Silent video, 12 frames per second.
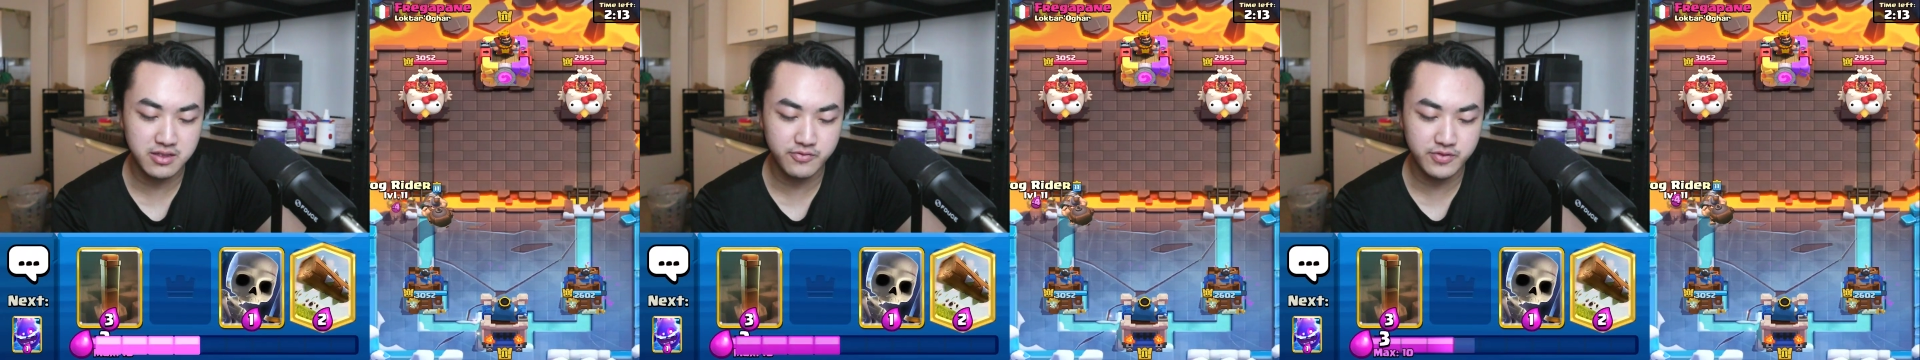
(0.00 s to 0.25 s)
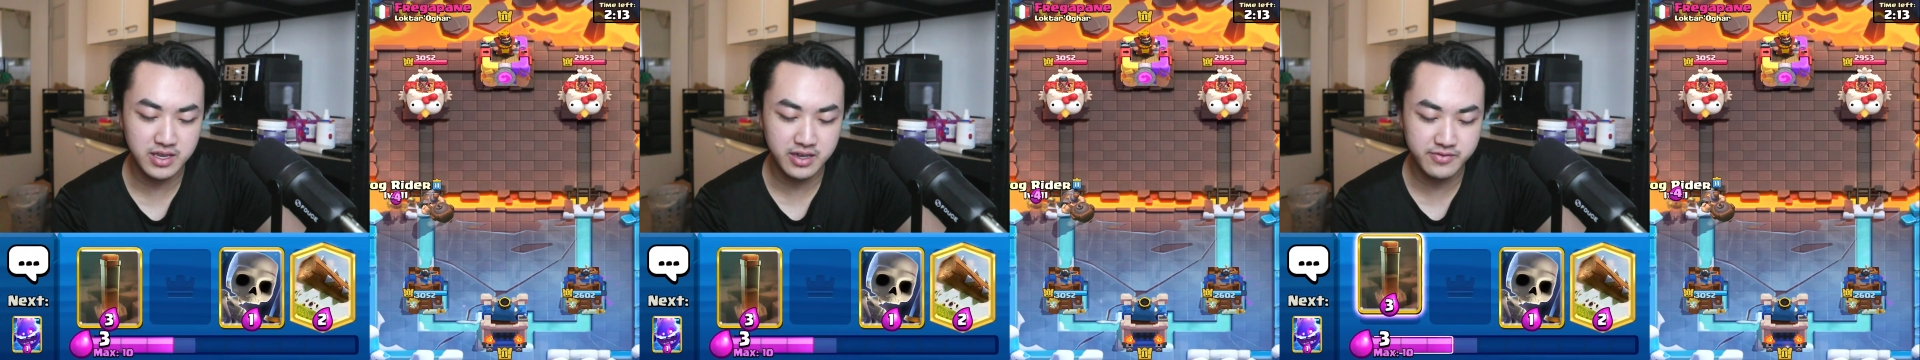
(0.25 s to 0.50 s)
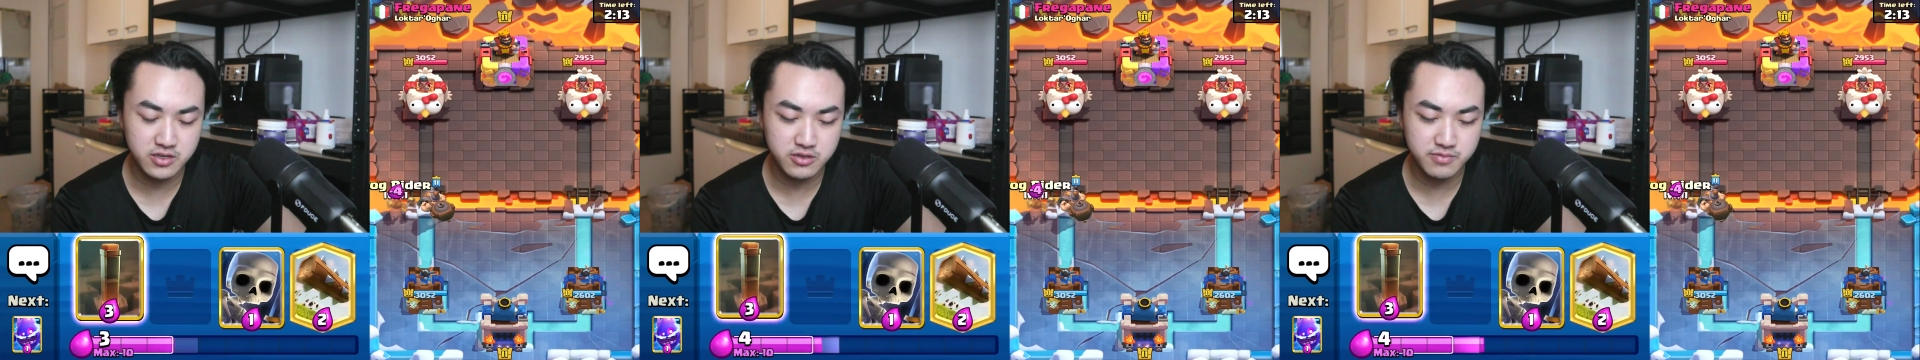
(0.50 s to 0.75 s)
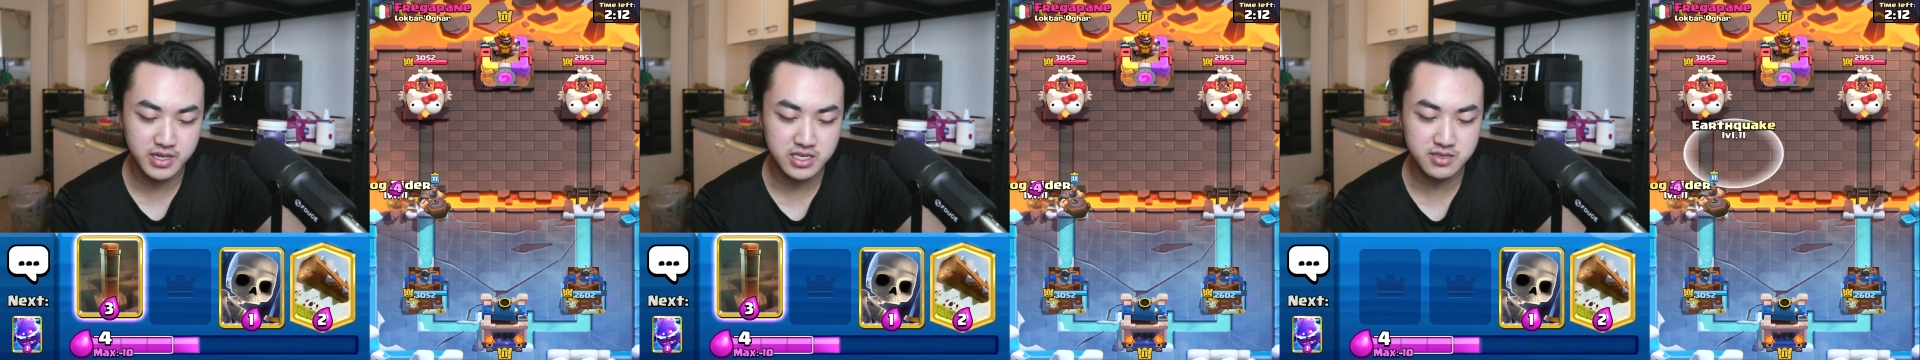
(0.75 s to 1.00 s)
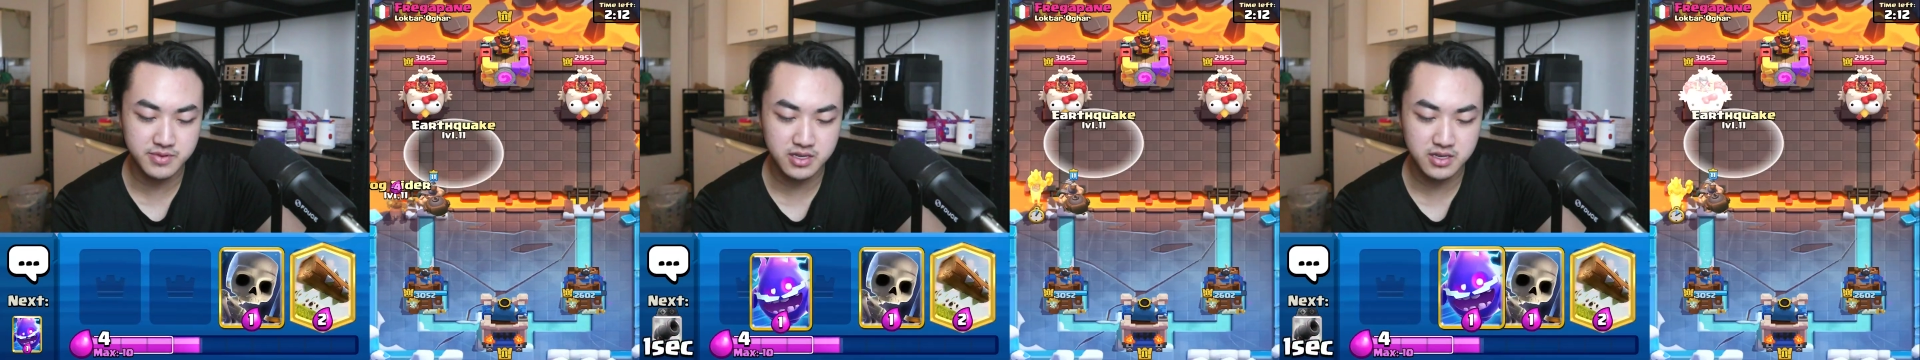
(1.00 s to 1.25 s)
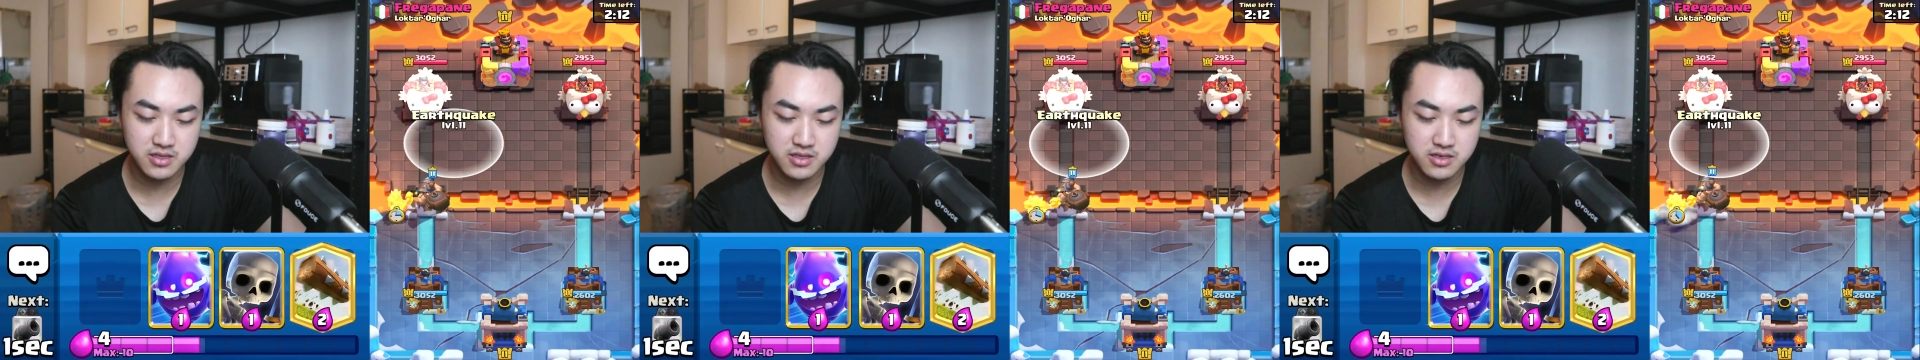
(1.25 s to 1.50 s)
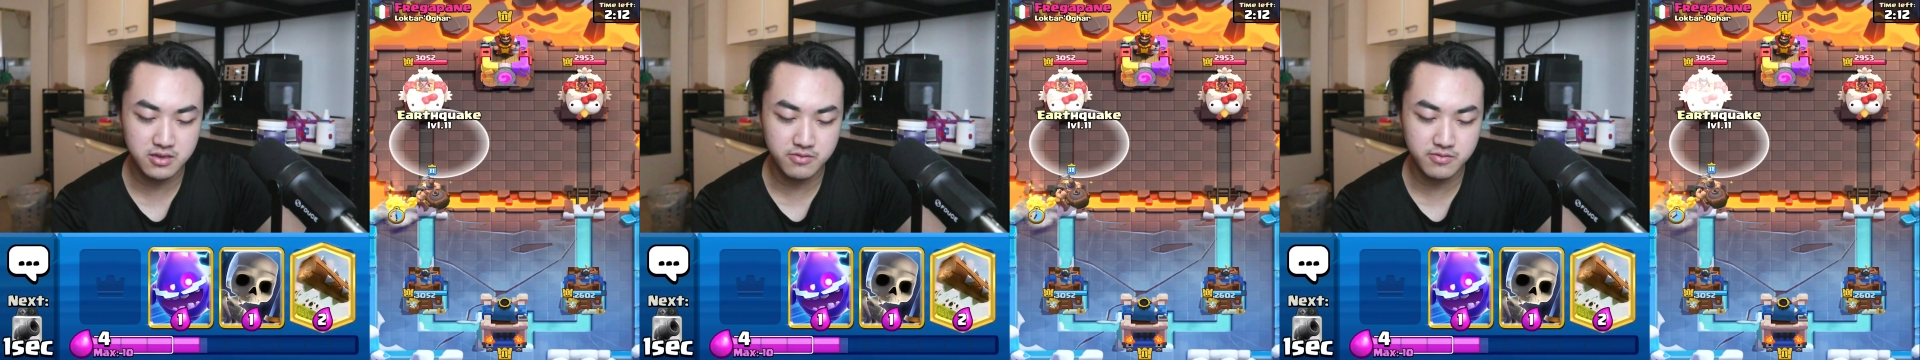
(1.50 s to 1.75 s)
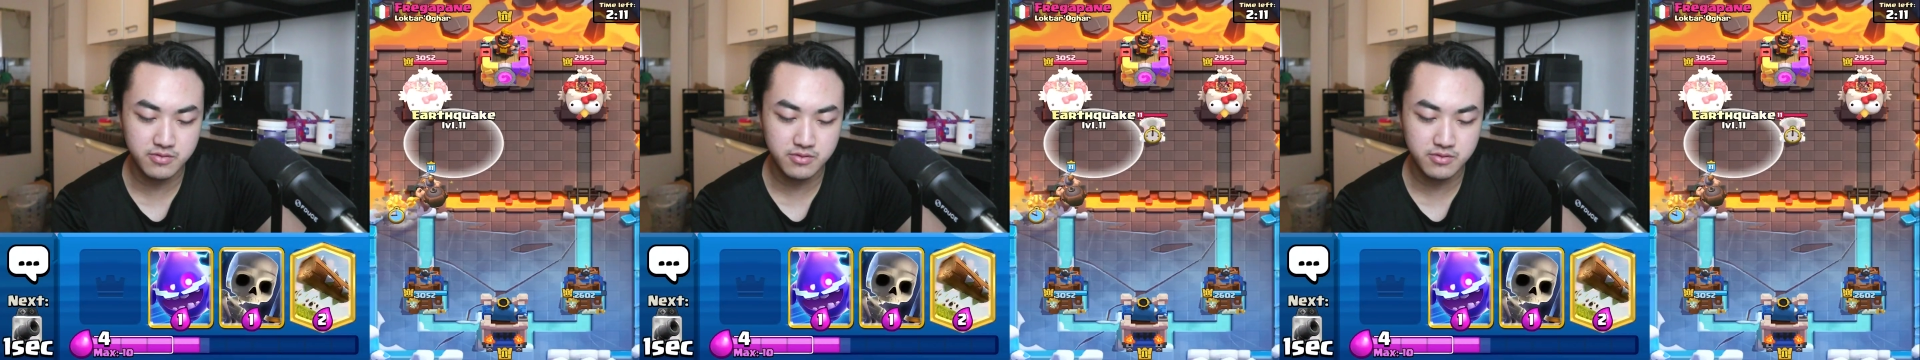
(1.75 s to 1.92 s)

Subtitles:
we have a good matchup against, so...